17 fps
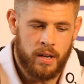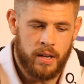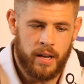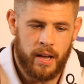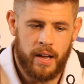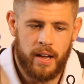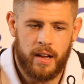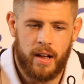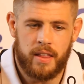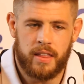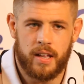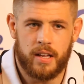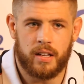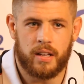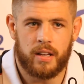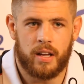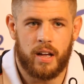I
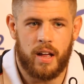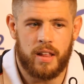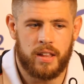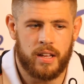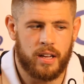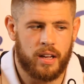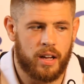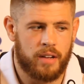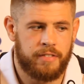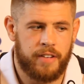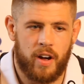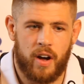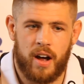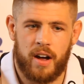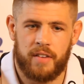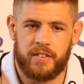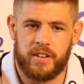think I
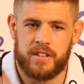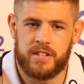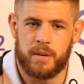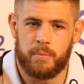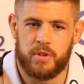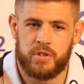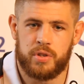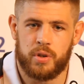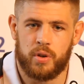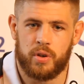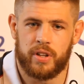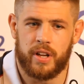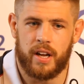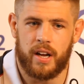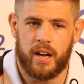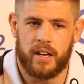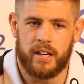felt after the summer tour
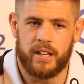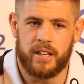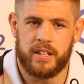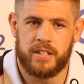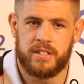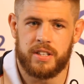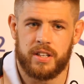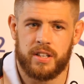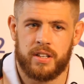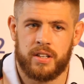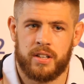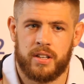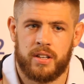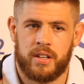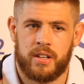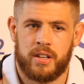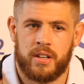that I needed to
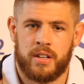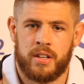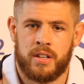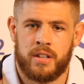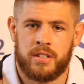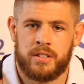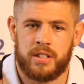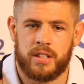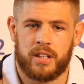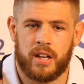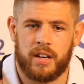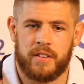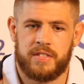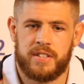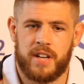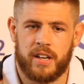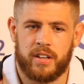kind
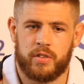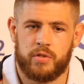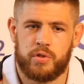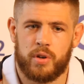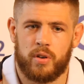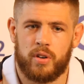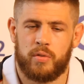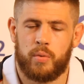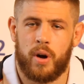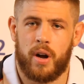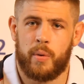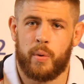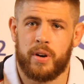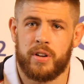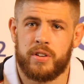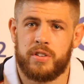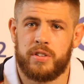of take control of what I
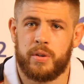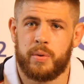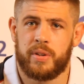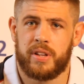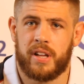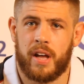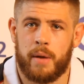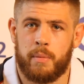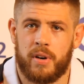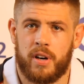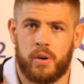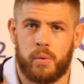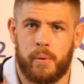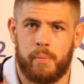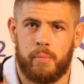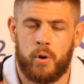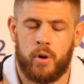wanted to do with the game a
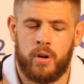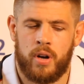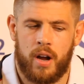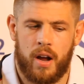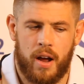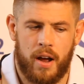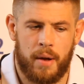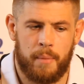little bit more.